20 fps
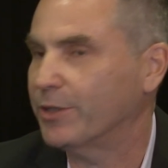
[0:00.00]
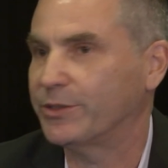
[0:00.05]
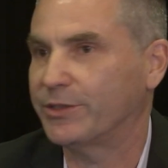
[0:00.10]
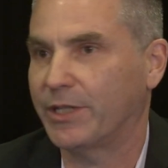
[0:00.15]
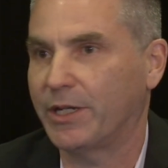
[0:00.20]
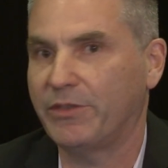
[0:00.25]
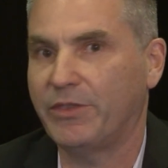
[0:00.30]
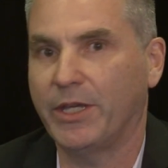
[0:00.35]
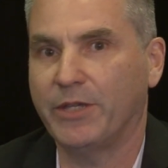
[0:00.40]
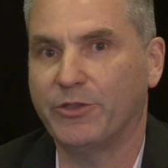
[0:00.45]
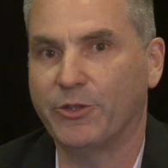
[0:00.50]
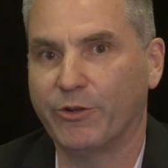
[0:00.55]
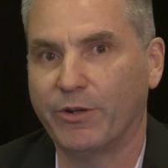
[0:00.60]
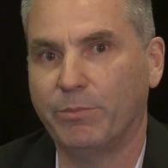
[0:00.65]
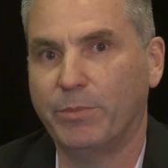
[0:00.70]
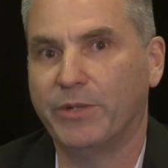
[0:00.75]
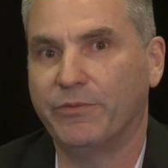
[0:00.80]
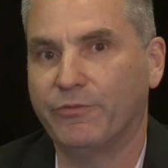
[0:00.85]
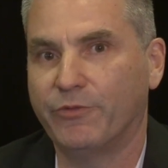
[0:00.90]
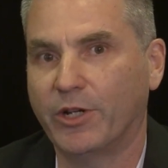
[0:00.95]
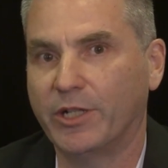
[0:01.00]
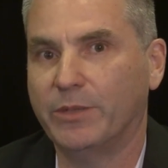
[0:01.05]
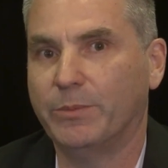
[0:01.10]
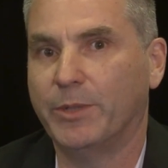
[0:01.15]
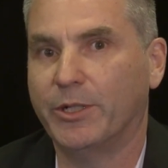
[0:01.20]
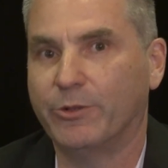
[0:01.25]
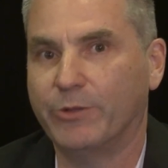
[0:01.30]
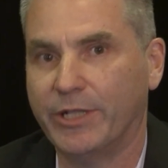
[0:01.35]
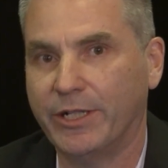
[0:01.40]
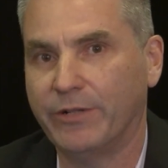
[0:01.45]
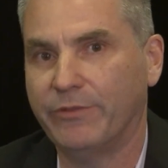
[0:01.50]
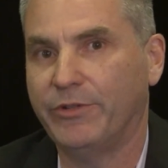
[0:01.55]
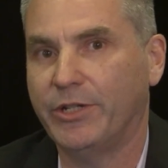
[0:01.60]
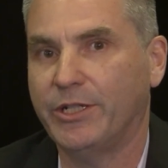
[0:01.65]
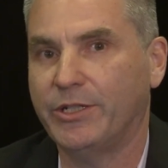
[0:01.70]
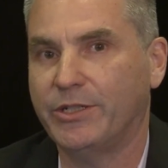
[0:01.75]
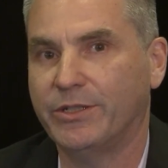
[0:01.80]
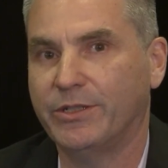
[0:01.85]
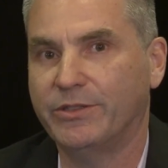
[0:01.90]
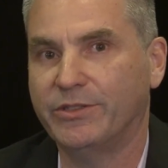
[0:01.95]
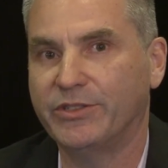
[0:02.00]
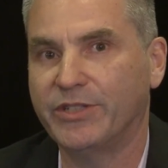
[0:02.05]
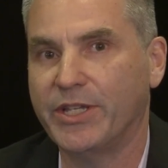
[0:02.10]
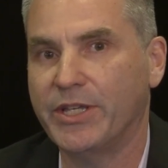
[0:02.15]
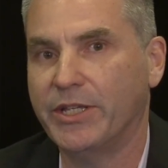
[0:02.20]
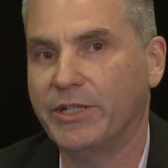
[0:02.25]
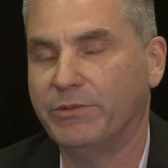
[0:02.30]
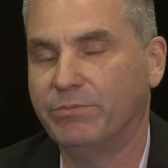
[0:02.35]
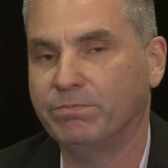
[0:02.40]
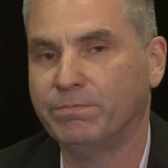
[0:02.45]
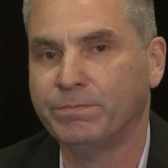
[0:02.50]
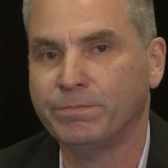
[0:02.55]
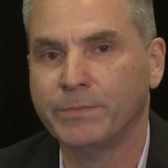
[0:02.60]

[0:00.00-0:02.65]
And I think there have been fundamental innovations in